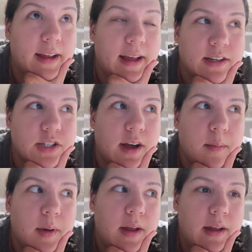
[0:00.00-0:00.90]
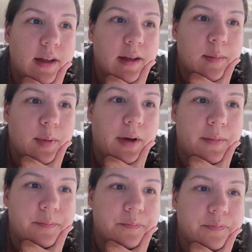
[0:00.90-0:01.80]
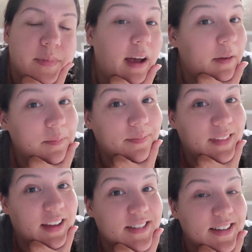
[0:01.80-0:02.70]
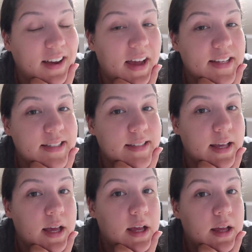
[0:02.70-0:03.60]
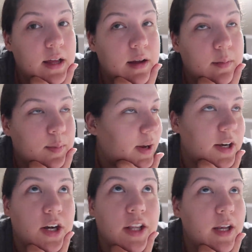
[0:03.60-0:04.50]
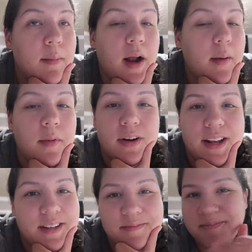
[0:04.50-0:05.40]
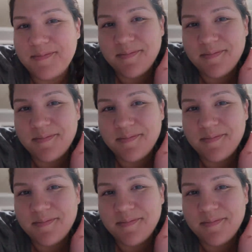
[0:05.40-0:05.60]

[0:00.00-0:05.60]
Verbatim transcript: I can catch up. But yeah, I'll see you guys bright and early tomorrow morning.